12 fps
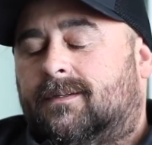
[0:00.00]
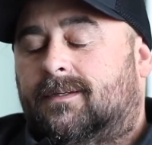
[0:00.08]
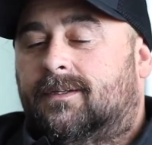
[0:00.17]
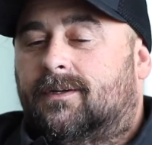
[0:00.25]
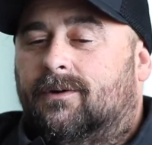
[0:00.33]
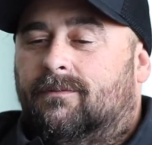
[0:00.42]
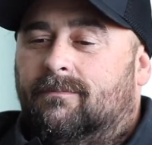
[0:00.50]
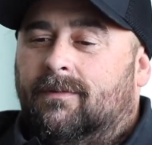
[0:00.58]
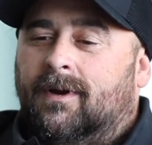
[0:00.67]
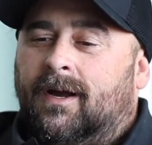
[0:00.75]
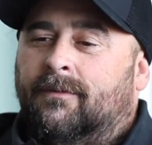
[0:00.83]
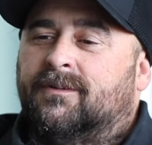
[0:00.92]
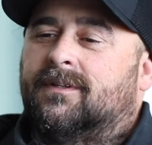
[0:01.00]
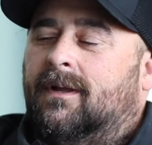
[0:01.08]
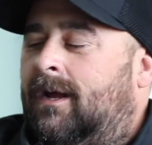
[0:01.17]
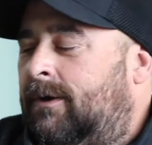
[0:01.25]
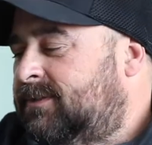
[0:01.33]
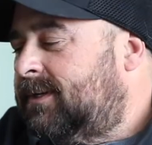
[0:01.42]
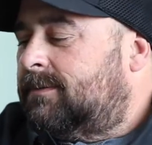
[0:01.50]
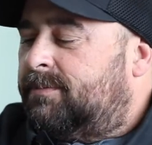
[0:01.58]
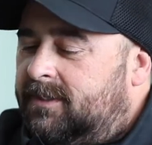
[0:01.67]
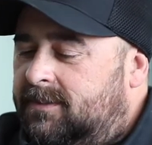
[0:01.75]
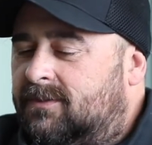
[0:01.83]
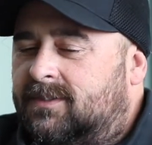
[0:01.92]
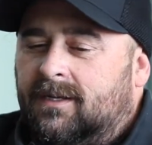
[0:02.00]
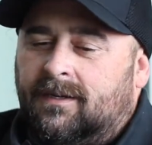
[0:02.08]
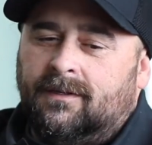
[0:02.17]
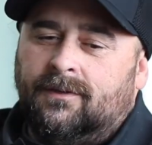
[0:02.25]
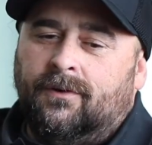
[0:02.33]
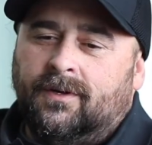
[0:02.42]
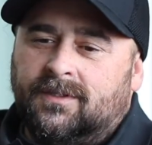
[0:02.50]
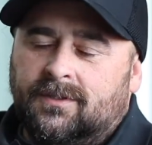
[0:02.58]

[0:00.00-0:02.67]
you know, I was at the place I was getting unloaded,